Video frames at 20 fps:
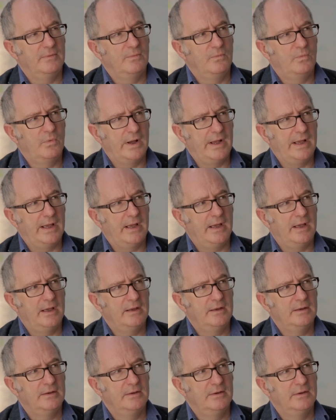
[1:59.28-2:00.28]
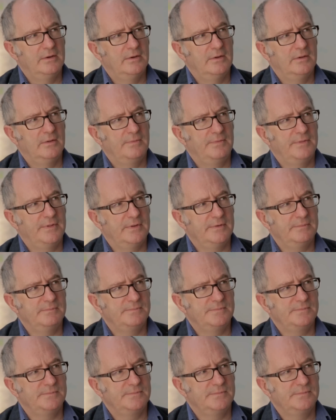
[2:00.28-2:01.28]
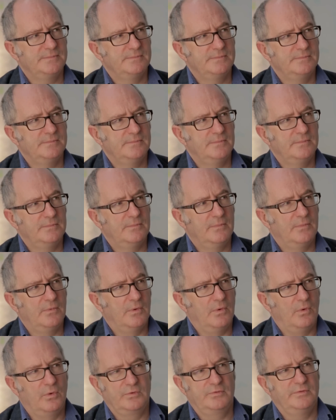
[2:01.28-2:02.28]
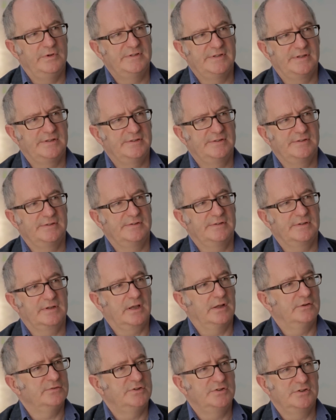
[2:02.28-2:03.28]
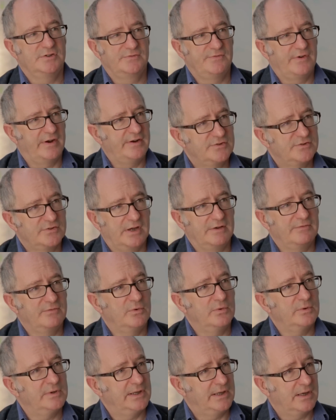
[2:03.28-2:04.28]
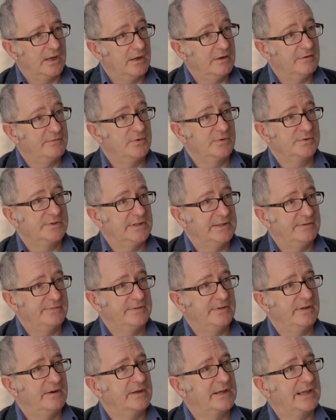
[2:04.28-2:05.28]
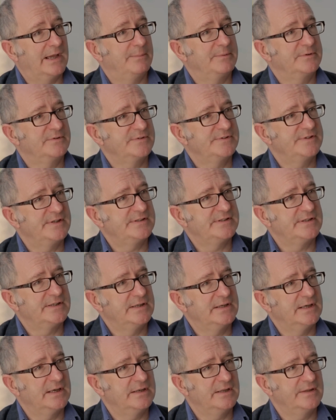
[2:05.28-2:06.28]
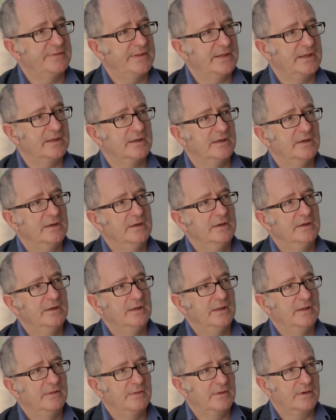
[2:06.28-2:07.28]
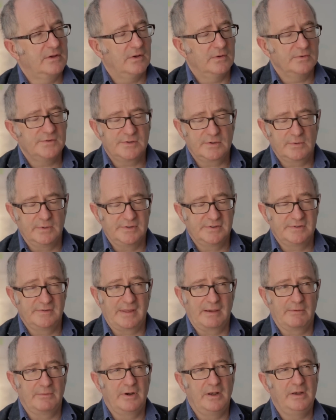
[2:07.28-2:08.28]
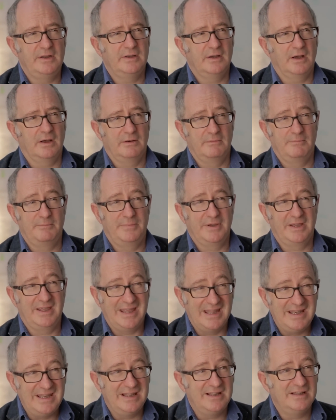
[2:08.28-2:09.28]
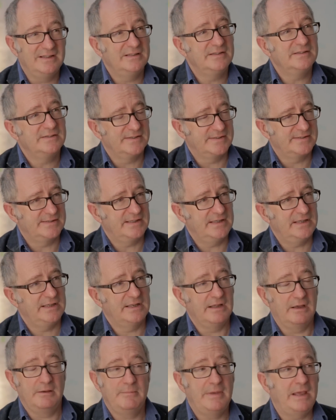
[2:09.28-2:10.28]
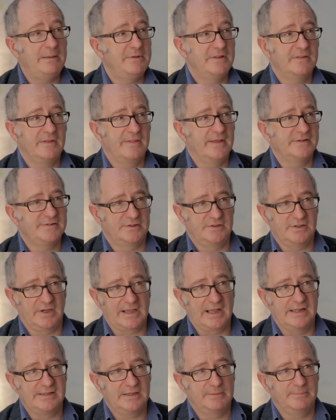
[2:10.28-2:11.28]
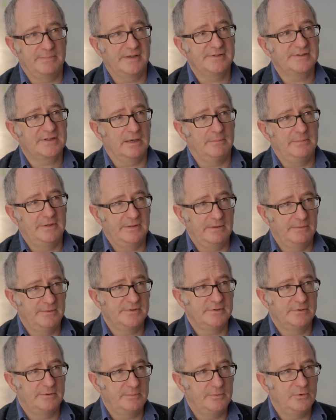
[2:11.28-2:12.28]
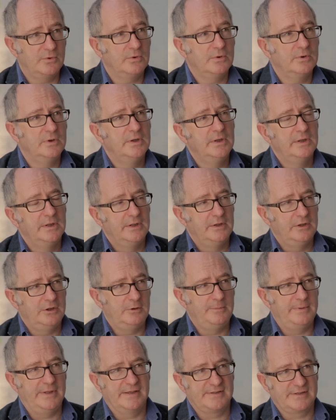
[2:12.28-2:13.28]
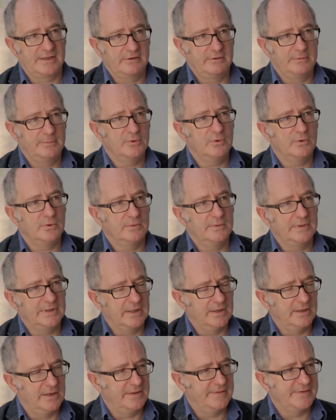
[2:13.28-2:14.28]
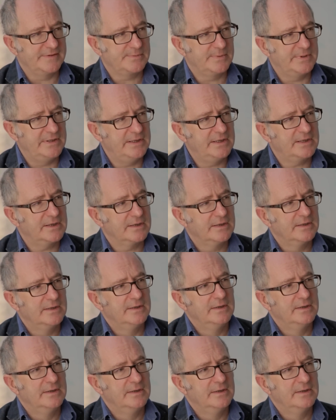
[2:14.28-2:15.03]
where the ordinary citizens of the country just straightforwardly can't afford to live in their own capital city. And I think the consequence of that we're only beginning to see. Now, it may be that there's a gigantic bust coming. There was a report, UBS had a report earlier this week